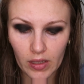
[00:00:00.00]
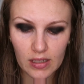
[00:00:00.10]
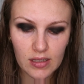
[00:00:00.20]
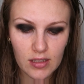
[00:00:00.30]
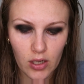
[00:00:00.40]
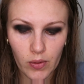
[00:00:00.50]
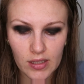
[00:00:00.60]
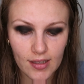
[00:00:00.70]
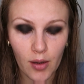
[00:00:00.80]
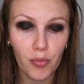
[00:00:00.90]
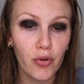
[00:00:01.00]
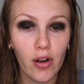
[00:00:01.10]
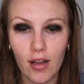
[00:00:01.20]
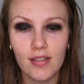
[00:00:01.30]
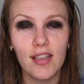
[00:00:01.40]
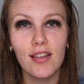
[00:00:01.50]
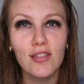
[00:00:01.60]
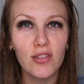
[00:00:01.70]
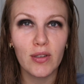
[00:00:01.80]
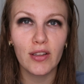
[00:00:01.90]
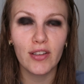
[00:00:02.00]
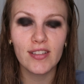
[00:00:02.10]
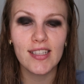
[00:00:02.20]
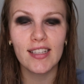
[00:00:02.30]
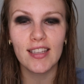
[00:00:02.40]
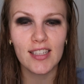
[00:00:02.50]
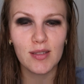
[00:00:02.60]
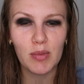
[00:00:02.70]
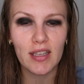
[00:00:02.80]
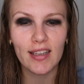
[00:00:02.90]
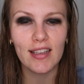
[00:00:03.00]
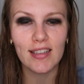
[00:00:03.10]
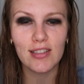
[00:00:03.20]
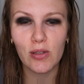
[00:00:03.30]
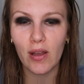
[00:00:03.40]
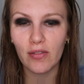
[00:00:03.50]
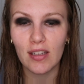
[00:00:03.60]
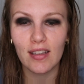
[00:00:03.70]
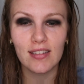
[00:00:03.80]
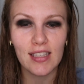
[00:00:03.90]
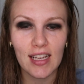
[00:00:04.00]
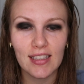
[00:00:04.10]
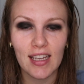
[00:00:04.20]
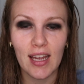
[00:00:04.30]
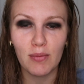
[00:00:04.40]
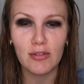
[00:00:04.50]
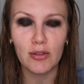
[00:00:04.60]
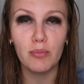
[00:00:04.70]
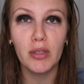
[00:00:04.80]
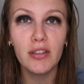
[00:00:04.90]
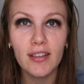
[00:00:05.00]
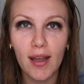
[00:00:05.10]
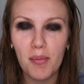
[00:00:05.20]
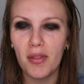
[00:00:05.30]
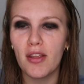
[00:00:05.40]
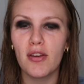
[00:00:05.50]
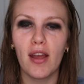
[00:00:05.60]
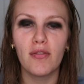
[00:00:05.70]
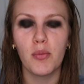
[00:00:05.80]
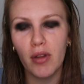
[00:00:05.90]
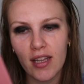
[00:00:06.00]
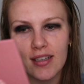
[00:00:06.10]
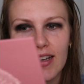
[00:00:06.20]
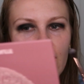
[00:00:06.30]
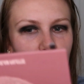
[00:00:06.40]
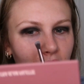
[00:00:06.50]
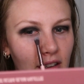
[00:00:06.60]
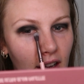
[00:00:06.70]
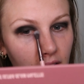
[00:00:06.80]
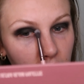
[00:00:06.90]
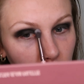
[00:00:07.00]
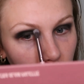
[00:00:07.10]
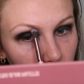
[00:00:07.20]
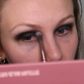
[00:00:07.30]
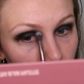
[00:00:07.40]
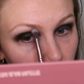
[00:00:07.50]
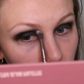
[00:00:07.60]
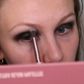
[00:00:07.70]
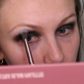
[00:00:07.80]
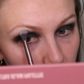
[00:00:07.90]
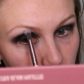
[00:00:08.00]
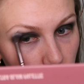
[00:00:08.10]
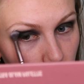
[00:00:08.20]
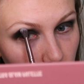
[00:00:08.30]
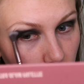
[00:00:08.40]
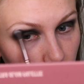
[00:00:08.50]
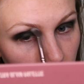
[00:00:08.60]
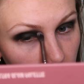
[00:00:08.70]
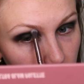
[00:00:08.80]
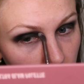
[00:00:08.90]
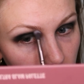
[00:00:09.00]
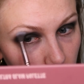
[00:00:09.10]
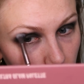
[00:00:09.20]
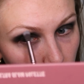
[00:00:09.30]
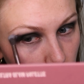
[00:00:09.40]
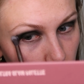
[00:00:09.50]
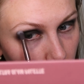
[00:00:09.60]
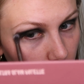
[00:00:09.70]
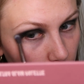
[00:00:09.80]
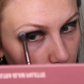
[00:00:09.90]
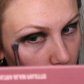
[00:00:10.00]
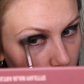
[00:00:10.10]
This is always a process doing looks like this because you have to take time to build it up, and then you have to blend it out, and then you have to make sure they're even in shape,